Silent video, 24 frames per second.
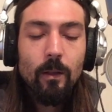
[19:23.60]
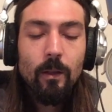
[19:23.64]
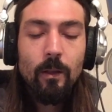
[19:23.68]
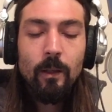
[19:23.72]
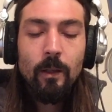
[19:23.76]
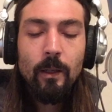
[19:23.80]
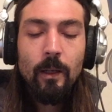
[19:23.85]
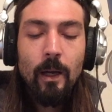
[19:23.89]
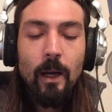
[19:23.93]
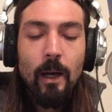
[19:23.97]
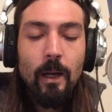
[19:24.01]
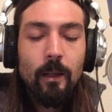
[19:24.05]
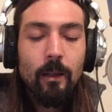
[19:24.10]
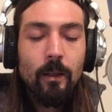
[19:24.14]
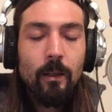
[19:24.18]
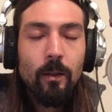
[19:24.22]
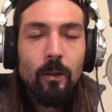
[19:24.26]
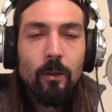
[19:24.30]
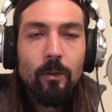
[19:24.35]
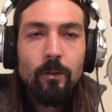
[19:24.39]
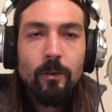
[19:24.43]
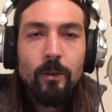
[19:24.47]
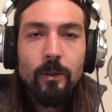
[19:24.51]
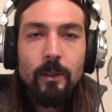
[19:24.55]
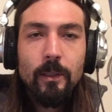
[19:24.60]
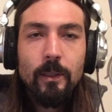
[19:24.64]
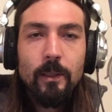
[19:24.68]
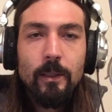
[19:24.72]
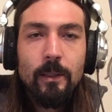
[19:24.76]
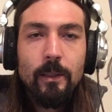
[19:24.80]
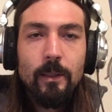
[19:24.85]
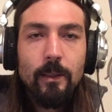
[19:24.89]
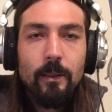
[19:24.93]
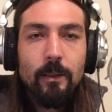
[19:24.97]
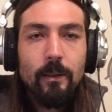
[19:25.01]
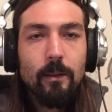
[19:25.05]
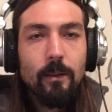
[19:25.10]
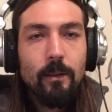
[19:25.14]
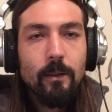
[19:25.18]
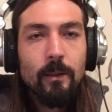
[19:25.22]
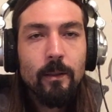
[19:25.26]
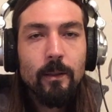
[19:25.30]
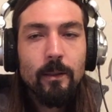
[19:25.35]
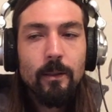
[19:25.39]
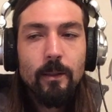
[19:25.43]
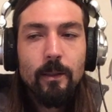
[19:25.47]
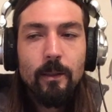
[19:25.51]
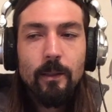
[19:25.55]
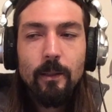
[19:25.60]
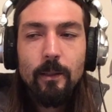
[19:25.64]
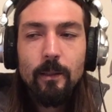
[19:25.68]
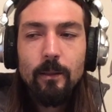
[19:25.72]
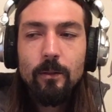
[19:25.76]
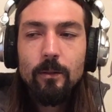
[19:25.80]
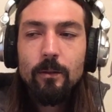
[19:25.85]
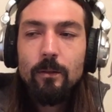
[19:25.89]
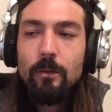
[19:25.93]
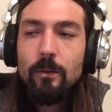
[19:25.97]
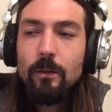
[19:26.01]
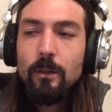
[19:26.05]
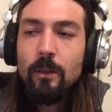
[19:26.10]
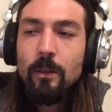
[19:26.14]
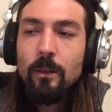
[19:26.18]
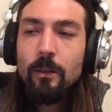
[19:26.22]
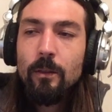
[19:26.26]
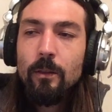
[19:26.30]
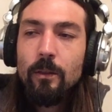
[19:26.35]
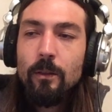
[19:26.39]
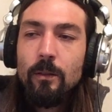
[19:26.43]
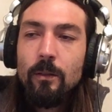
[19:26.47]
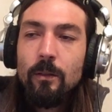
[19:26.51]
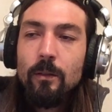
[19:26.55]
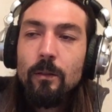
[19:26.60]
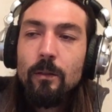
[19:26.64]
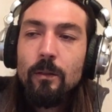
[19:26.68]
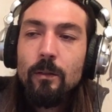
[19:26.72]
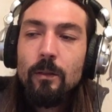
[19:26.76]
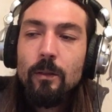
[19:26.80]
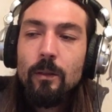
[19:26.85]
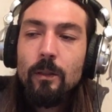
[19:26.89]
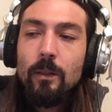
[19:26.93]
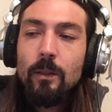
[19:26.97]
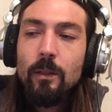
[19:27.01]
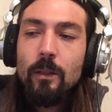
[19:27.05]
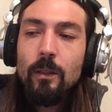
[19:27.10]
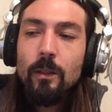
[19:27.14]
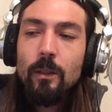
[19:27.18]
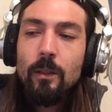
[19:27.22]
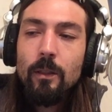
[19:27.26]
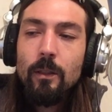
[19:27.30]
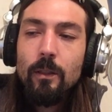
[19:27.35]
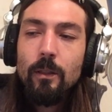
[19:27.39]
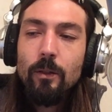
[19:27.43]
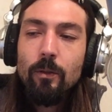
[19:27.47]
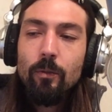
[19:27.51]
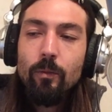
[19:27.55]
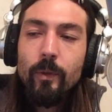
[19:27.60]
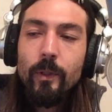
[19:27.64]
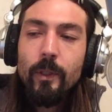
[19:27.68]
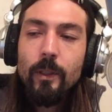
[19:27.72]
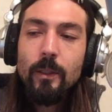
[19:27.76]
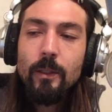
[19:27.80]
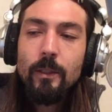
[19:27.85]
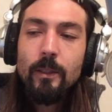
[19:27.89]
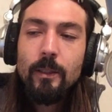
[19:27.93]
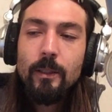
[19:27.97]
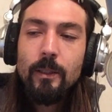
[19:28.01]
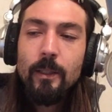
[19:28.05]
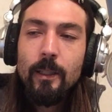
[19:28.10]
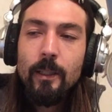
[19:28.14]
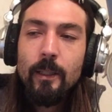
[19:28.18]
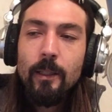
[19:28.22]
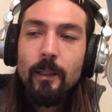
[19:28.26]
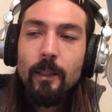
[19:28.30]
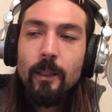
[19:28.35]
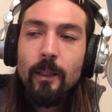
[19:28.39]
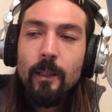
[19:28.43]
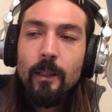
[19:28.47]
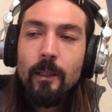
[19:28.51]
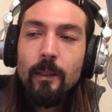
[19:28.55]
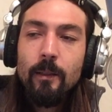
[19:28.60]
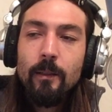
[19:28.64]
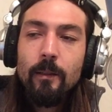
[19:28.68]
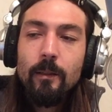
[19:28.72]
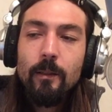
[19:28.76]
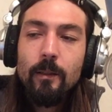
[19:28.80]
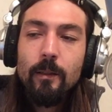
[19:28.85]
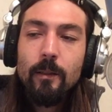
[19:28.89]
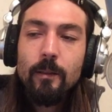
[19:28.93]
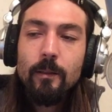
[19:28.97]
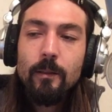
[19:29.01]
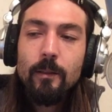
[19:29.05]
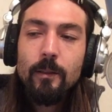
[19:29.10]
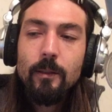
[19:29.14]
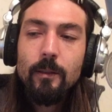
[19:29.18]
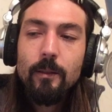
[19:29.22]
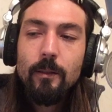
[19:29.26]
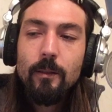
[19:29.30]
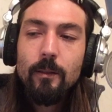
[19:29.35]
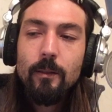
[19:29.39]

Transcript: gotta close this deal on the real estate end, cuz